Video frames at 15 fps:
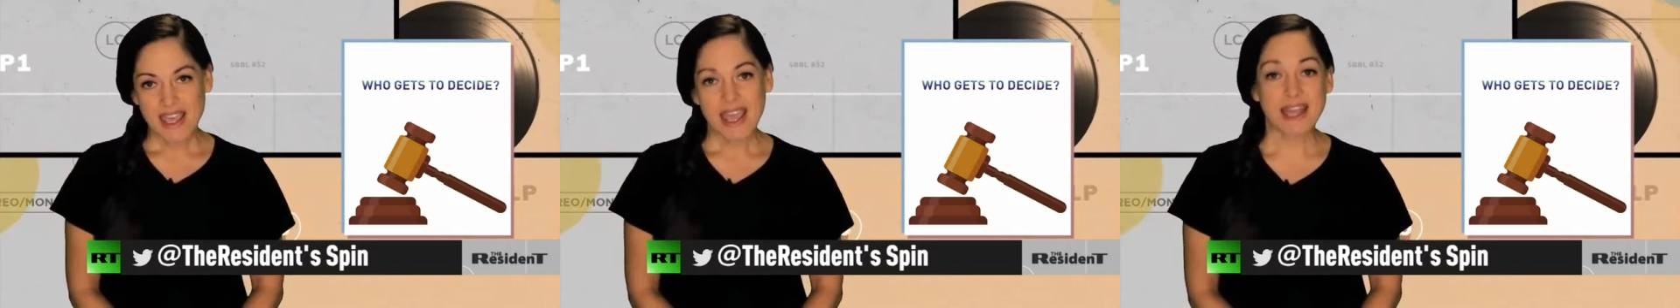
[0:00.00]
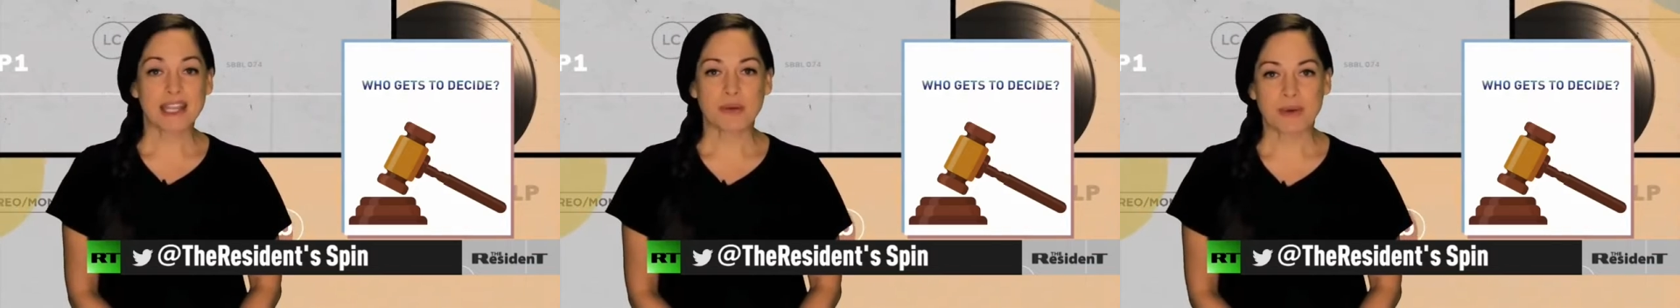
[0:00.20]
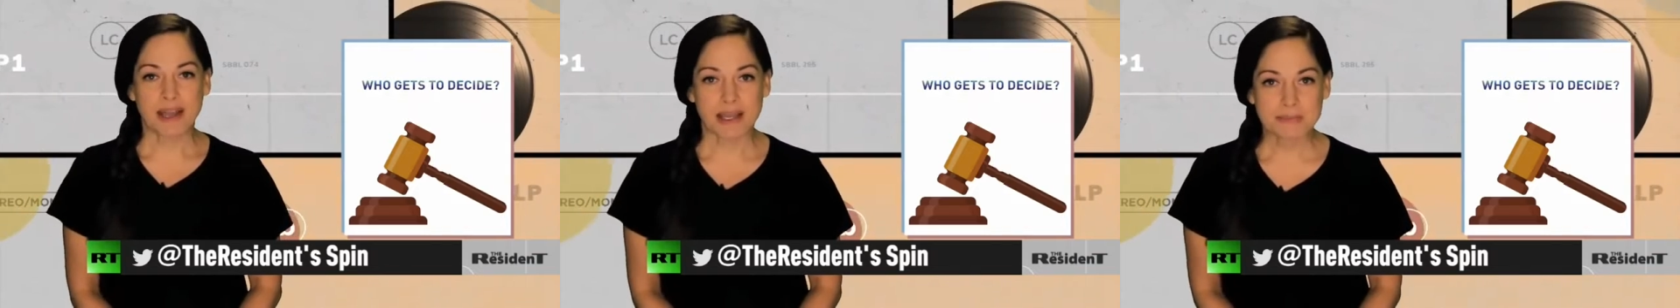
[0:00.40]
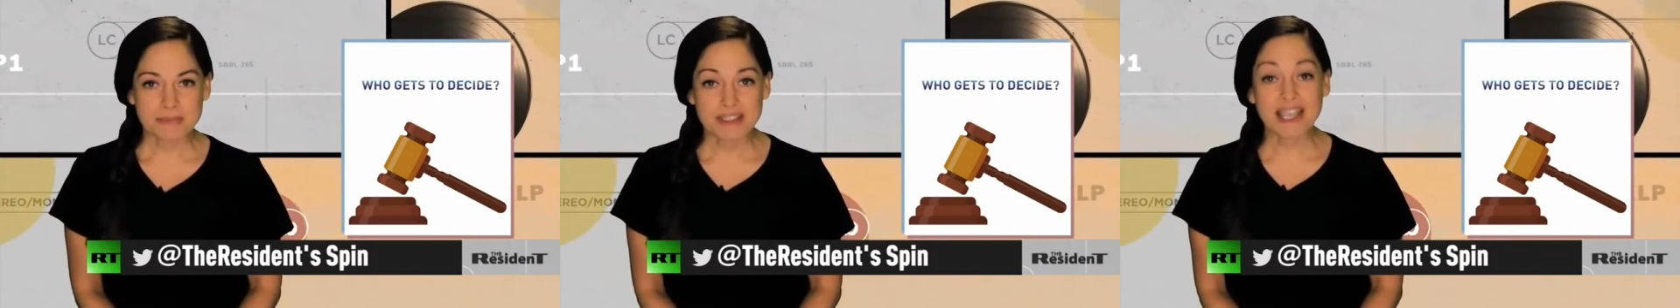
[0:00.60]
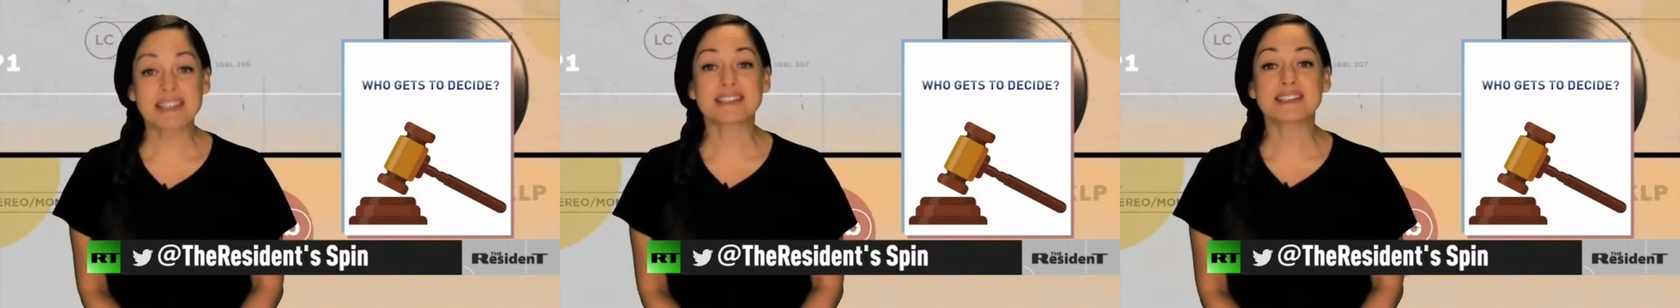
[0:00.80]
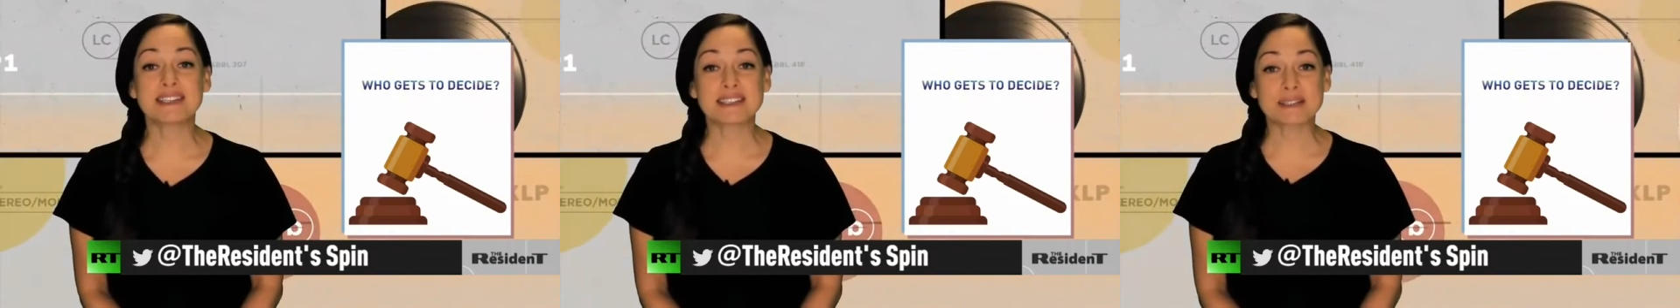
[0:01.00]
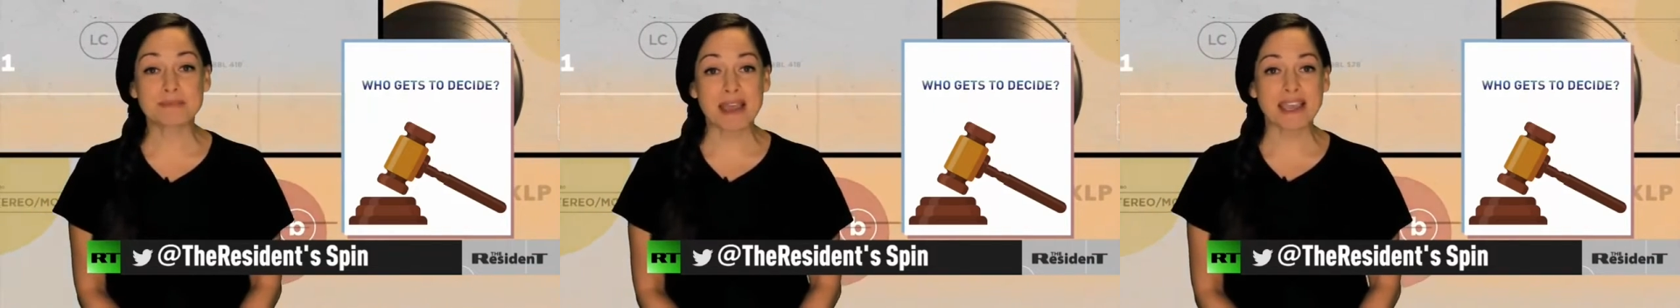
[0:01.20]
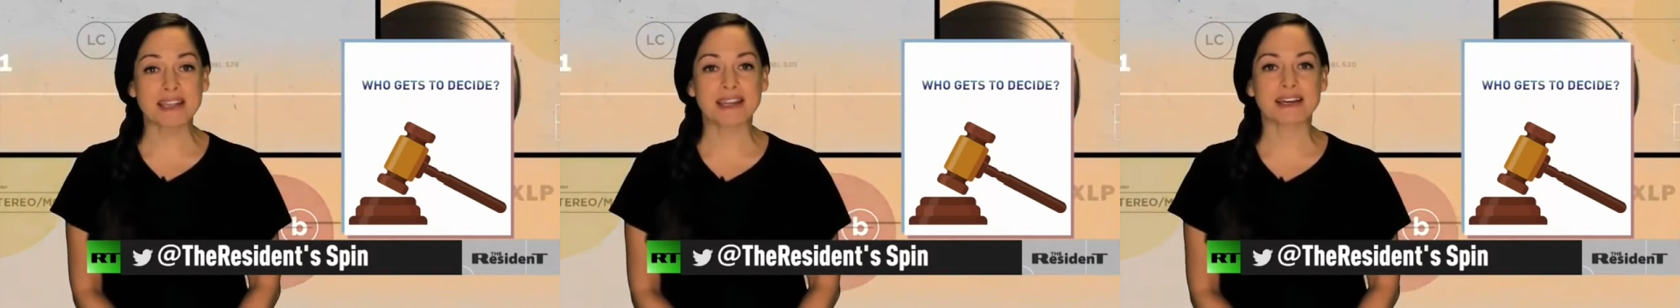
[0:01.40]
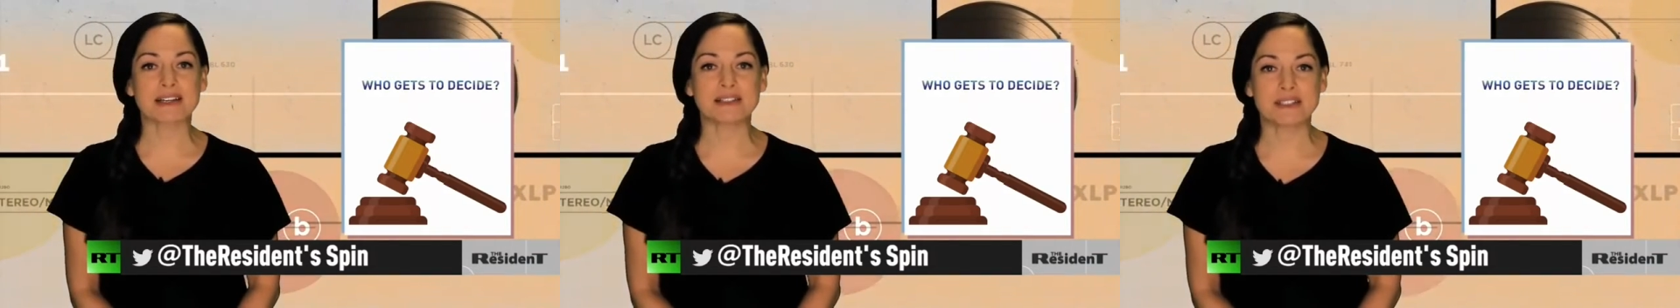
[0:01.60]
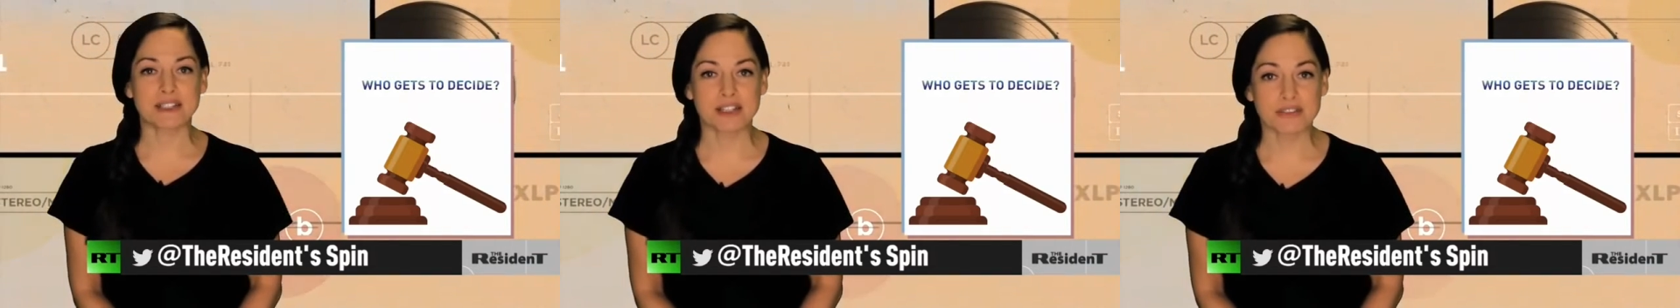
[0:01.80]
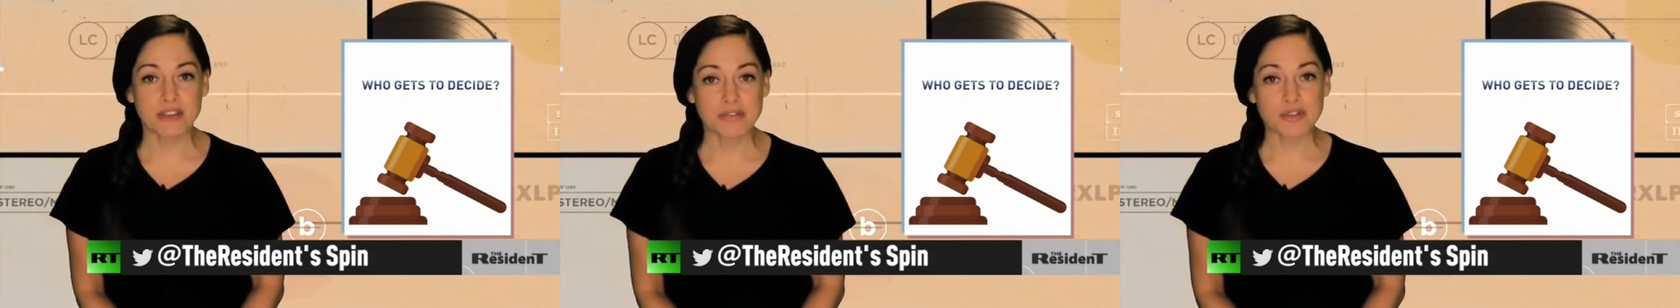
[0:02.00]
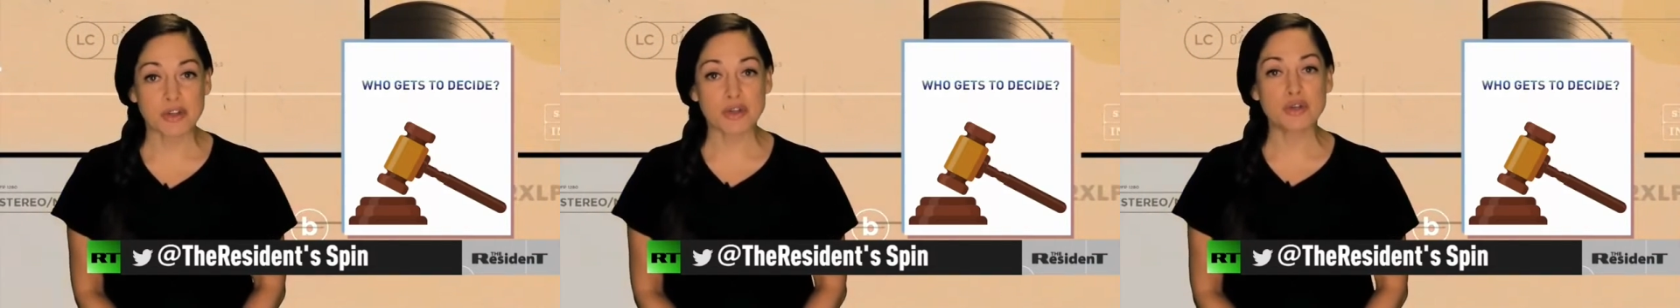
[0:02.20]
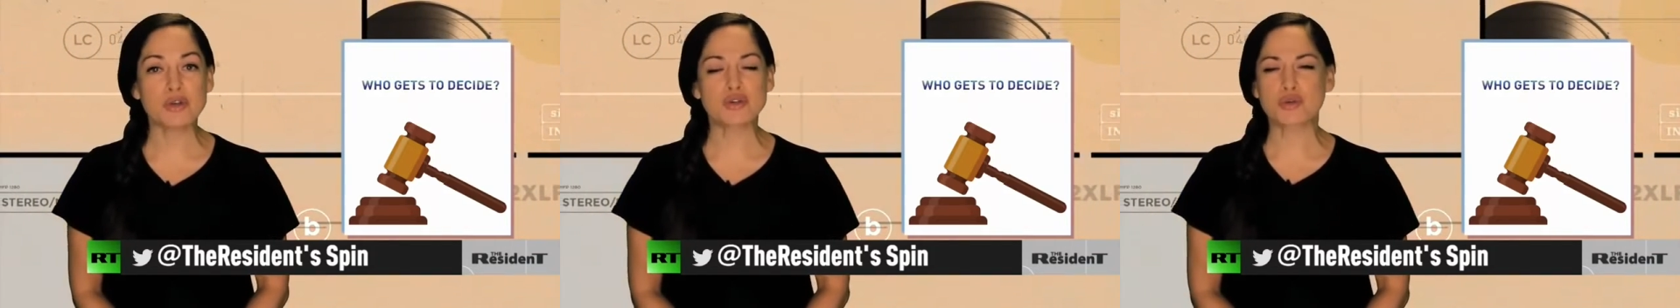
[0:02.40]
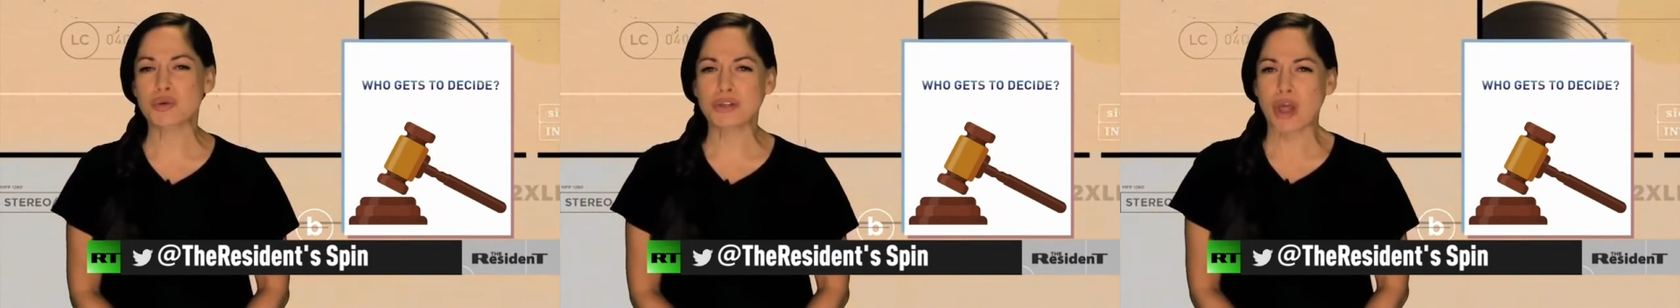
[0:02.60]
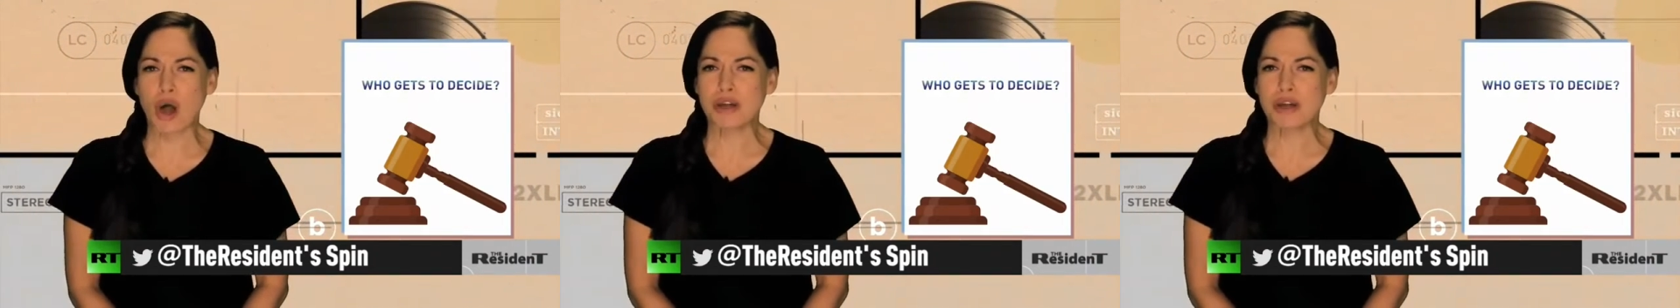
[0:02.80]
Anyway, Leslie's making it clear that the neutral,